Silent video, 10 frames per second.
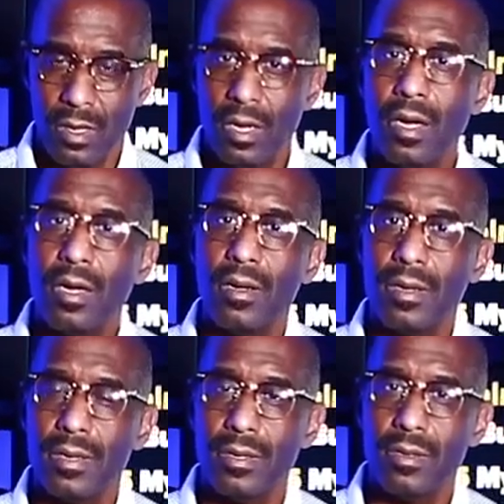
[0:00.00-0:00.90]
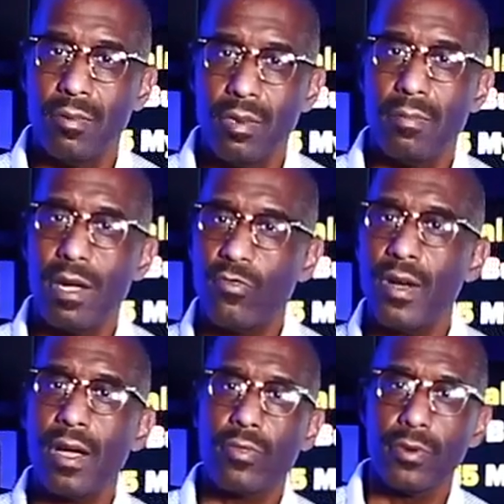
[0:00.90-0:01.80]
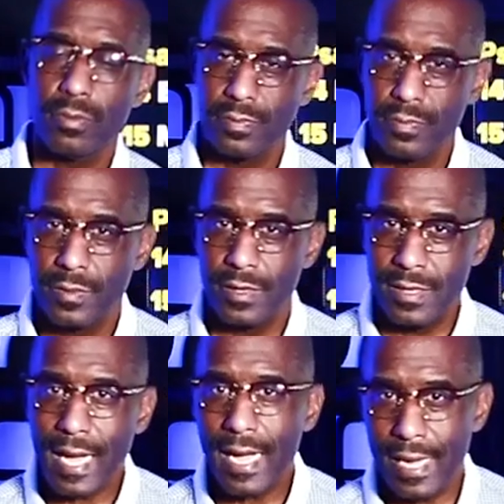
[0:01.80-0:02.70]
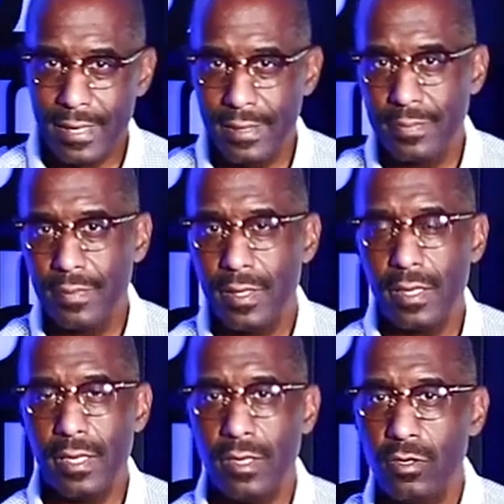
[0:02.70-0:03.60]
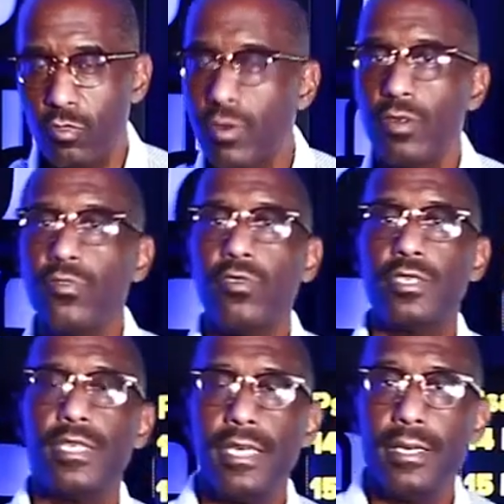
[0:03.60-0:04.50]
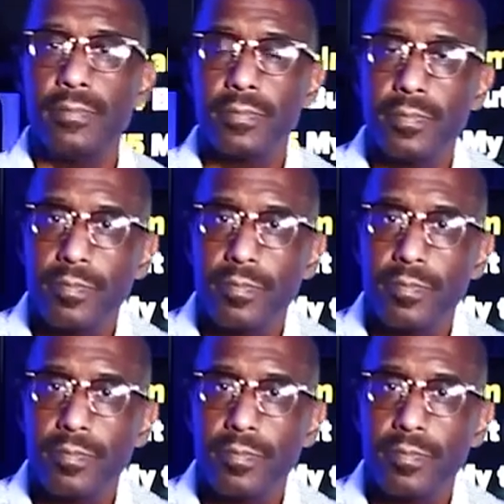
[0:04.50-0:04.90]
Uh, when my father died in 2014,